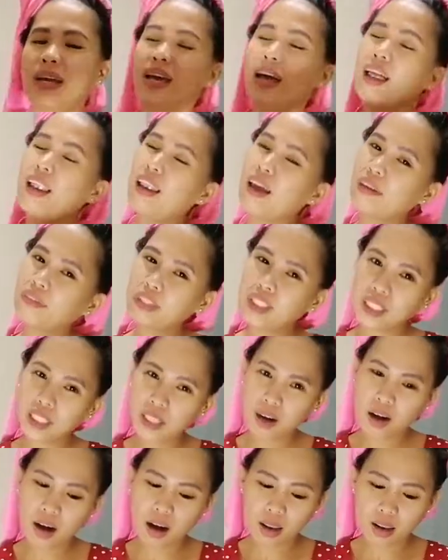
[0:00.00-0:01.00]
I love the
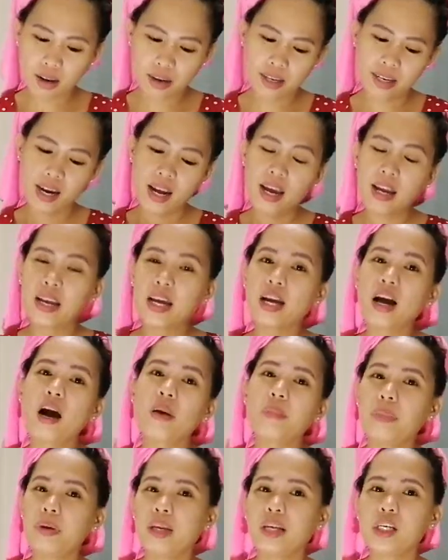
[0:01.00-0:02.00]
color. The
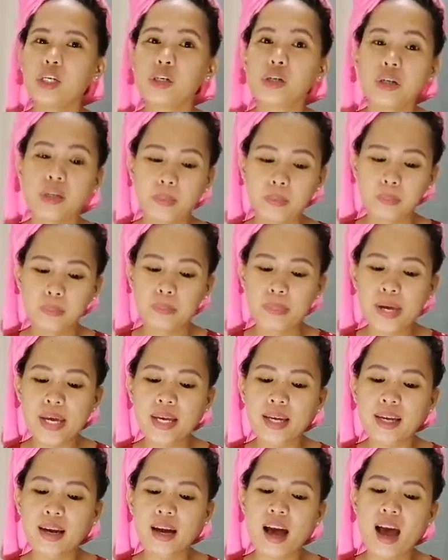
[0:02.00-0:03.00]
combination of
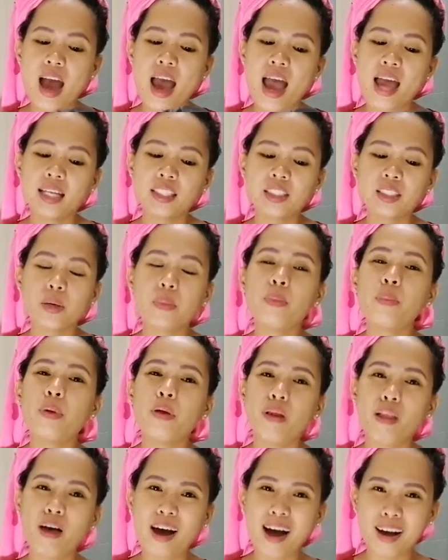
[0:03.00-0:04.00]
pink and
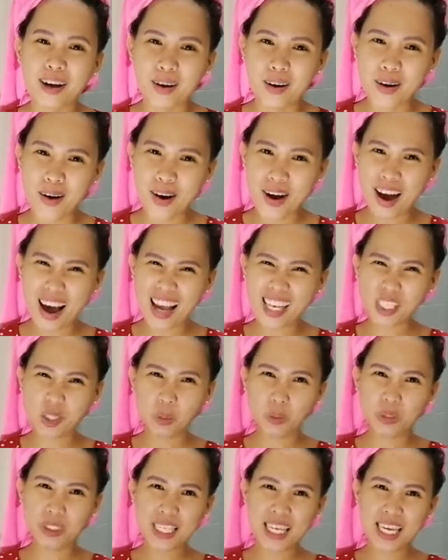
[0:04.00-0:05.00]
black. Ah,
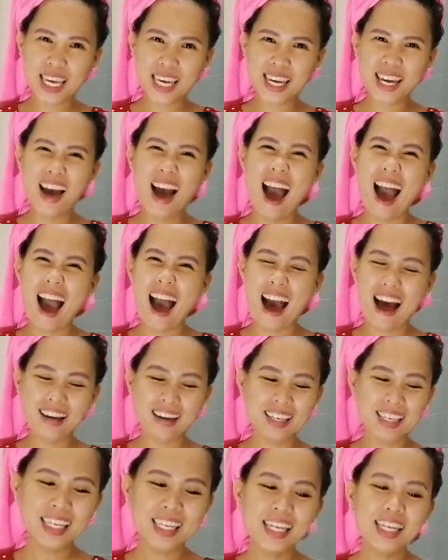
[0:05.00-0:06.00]
so, see, ha.
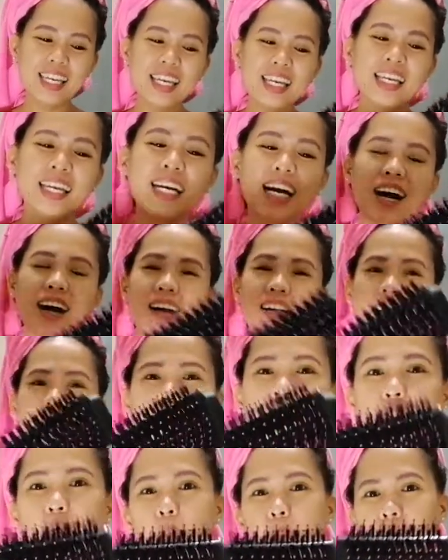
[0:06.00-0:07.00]

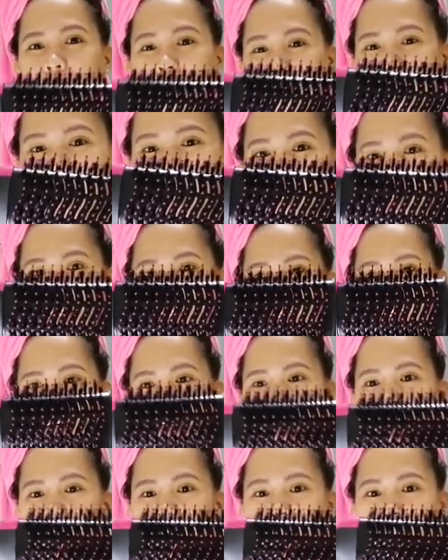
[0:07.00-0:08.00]
Okay, super lucky niya,
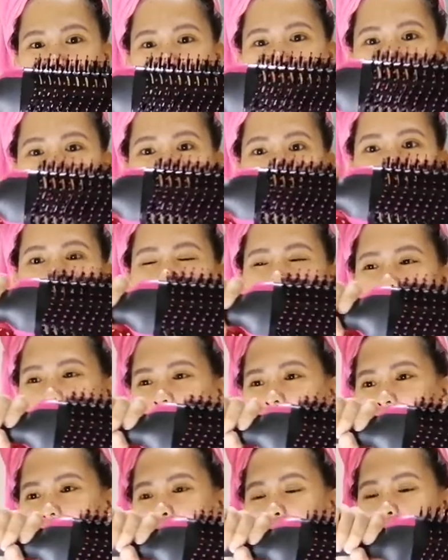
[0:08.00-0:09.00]
guys.
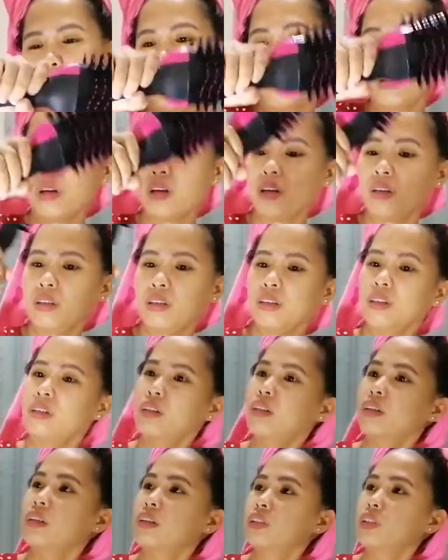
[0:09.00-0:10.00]
Promise, okay?
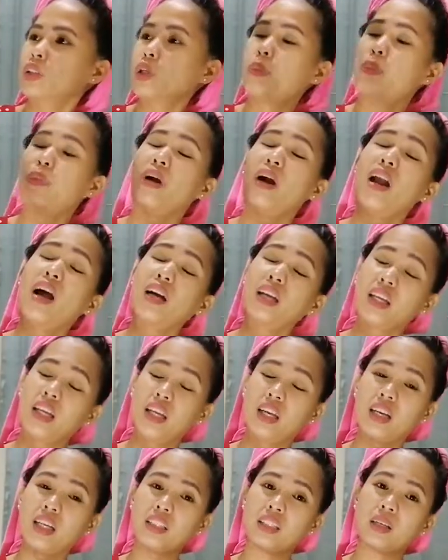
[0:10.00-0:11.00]
Super
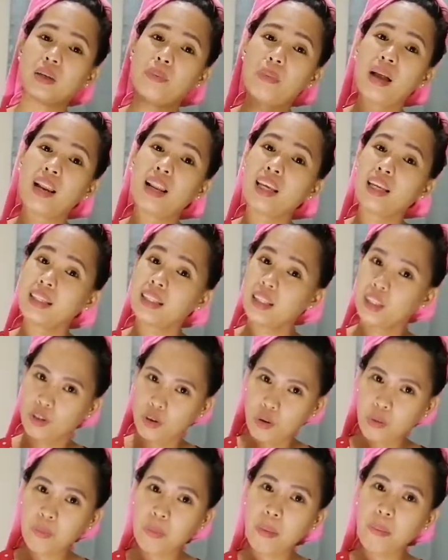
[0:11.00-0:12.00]
lucky kasi maliit
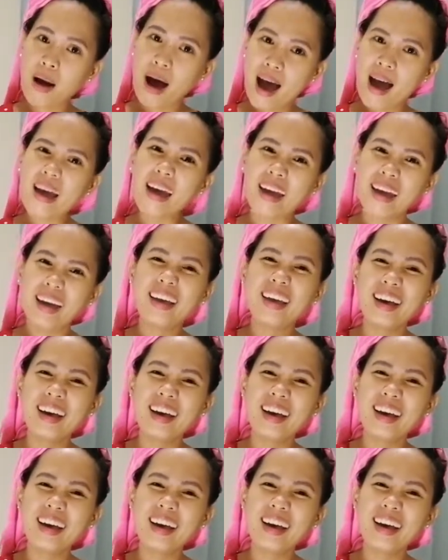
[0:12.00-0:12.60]
kong babae.